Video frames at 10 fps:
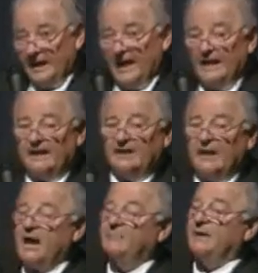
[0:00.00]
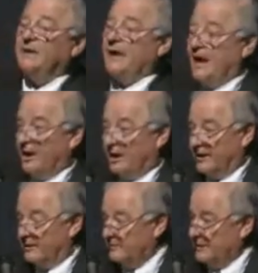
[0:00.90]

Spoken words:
had he not been arrogant